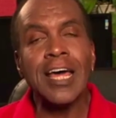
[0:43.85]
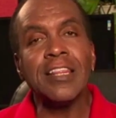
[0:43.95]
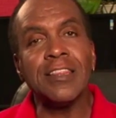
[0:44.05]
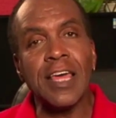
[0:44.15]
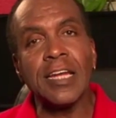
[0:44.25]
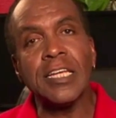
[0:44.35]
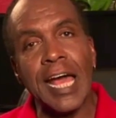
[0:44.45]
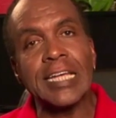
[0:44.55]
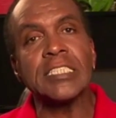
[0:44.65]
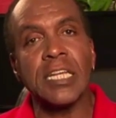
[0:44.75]
then
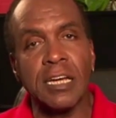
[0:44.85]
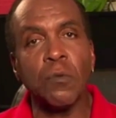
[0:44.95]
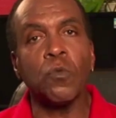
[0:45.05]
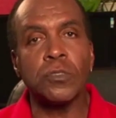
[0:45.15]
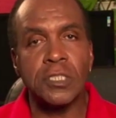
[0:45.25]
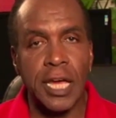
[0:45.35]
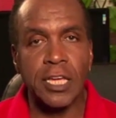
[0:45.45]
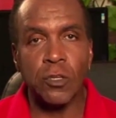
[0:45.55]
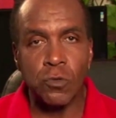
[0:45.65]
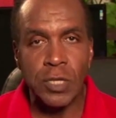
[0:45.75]
yes, it will
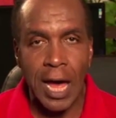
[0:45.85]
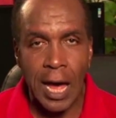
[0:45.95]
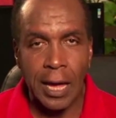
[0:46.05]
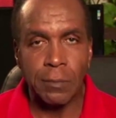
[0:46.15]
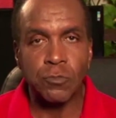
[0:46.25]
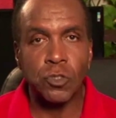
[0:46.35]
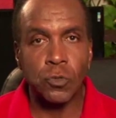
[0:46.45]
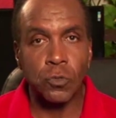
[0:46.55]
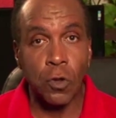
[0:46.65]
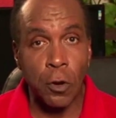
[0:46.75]
take you time
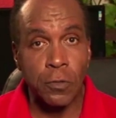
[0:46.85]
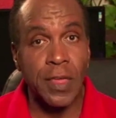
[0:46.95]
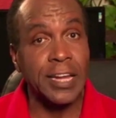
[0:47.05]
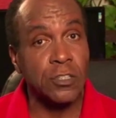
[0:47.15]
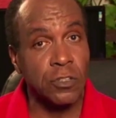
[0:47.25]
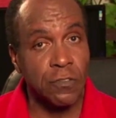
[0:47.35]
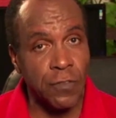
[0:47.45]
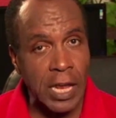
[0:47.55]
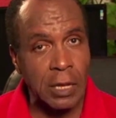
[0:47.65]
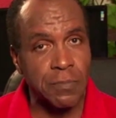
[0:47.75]
to learn that, to
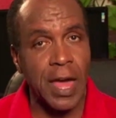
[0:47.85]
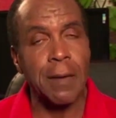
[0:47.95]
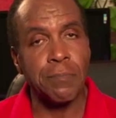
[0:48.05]
develop that,